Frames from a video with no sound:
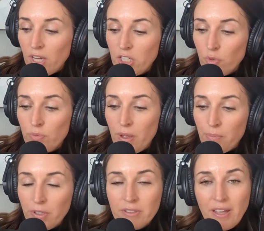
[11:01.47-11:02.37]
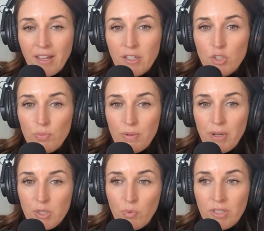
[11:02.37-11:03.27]
next year with my birthday, to be
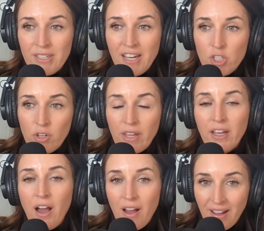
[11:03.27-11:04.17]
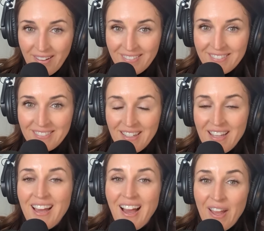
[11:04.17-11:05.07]
much more intentional, like, ah,
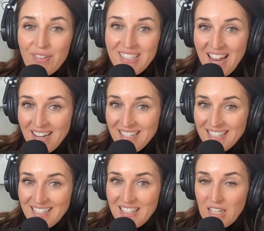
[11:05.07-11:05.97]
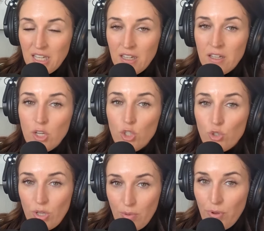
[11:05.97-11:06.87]
I have a tendency
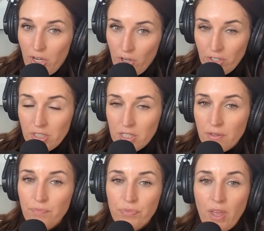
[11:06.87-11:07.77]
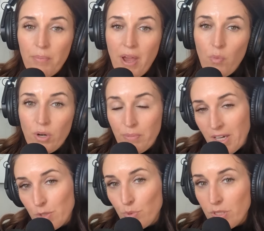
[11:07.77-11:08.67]
to get butthurt about what my
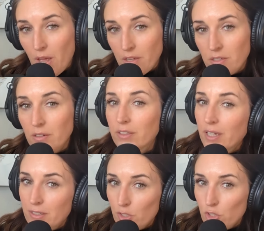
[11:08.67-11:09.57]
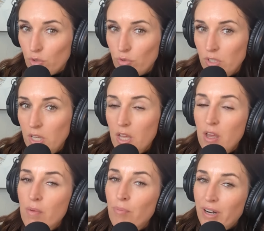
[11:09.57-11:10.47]
husband does or doesn't do,
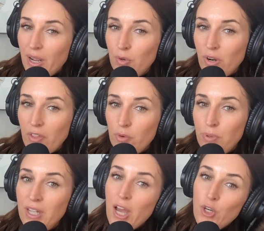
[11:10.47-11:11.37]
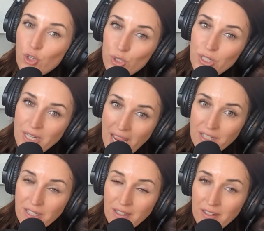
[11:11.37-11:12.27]
but I would rather be
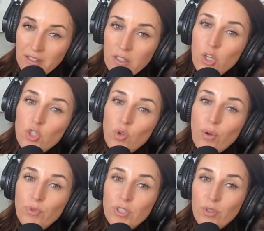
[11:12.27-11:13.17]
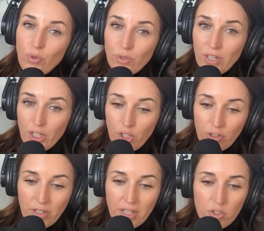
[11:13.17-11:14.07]
understanding. So I'm just going to get
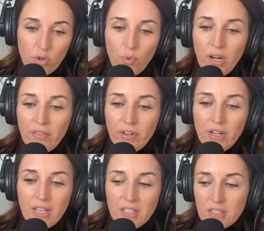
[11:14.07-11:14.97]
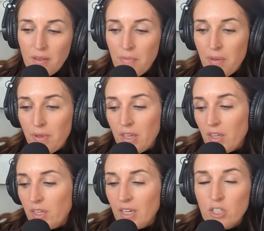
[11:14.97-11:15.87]
curious, or whatever it is, and
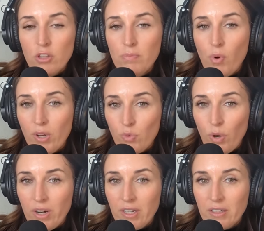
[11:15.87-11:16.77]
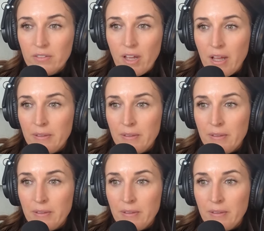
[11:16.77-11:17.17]
maybe get to the point where